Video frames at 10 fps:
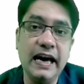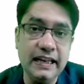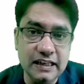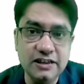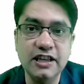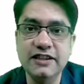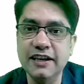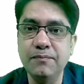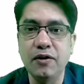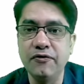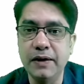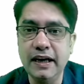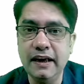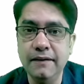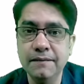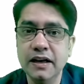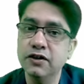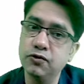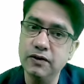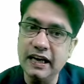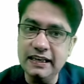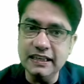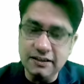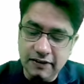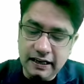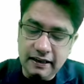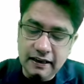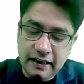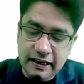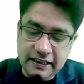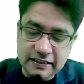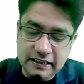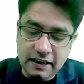analgesic property. So that is why it is